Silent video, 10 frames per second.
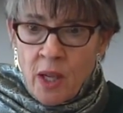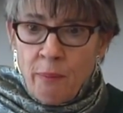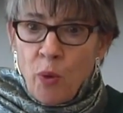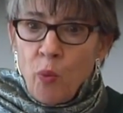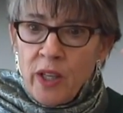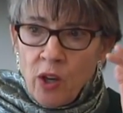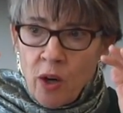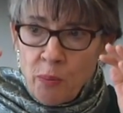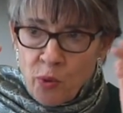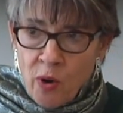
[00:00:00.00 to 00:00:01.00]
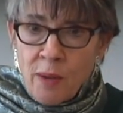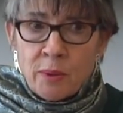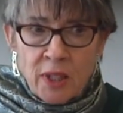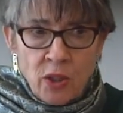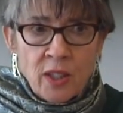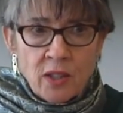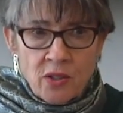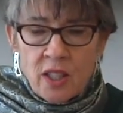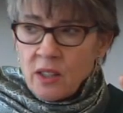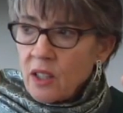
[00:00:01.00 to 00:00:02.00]
but we are probably going to
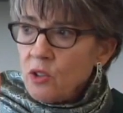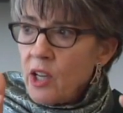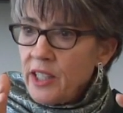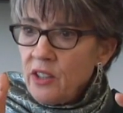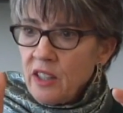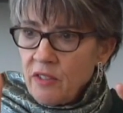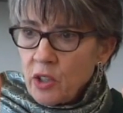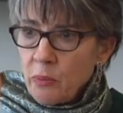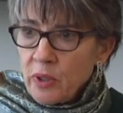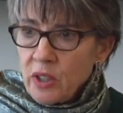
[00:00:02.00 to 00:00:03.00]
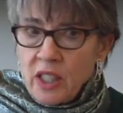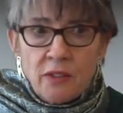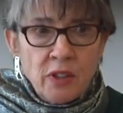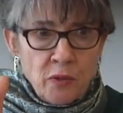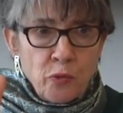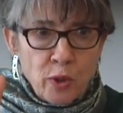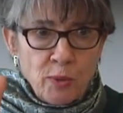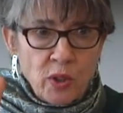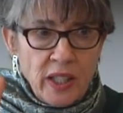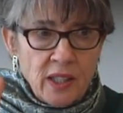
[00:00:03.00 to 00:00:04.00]
see a decline in the availability of
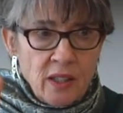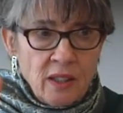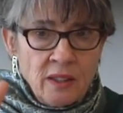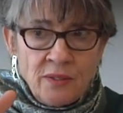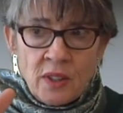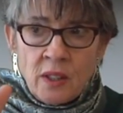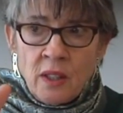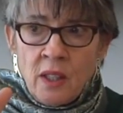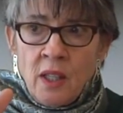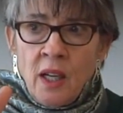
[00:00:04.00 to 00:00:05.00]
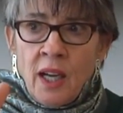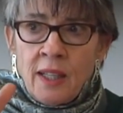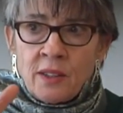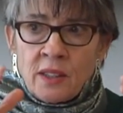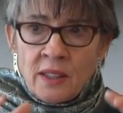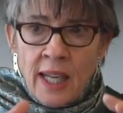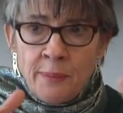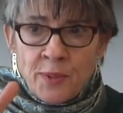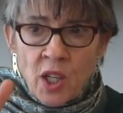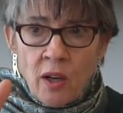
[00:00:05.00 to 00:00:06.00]
informal care. At the
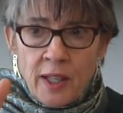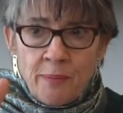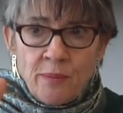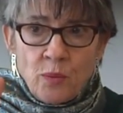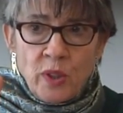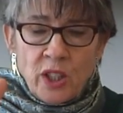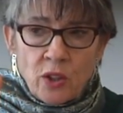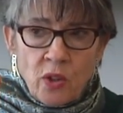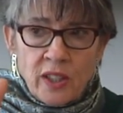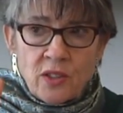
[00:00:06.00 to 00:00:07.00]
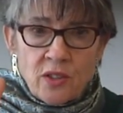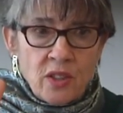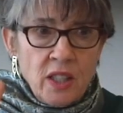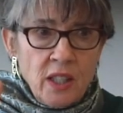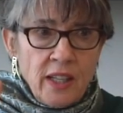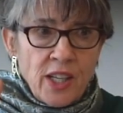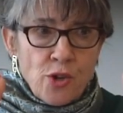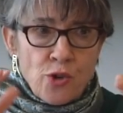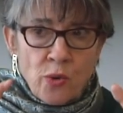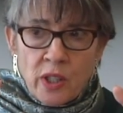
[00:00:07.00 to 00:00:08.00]
same time, we are going to see a
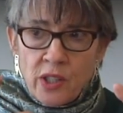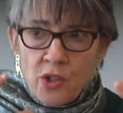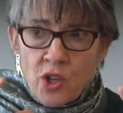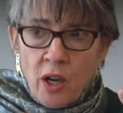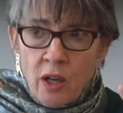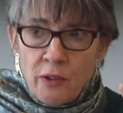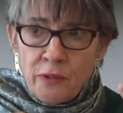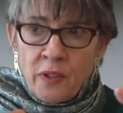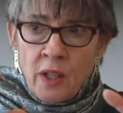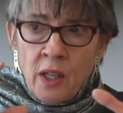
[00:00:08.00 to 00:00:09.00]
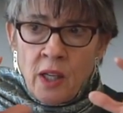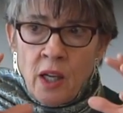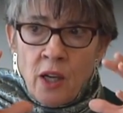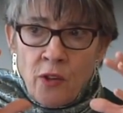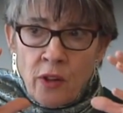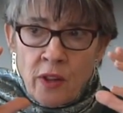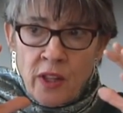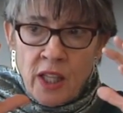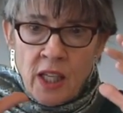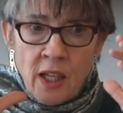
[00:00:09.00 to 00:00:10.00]
shortage of
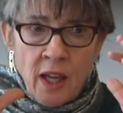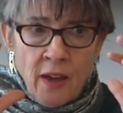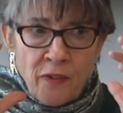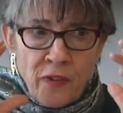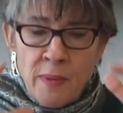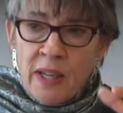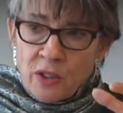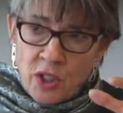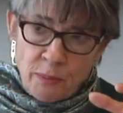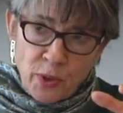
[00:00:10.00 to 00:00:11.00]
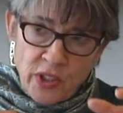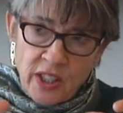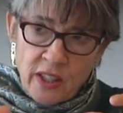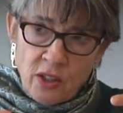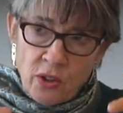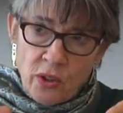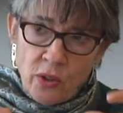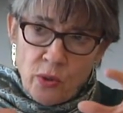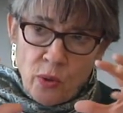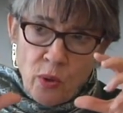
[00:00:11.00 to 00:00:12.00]
the females in particular
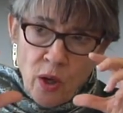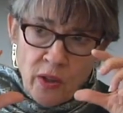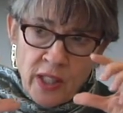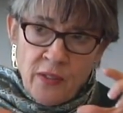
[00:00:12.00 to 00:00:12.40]
who are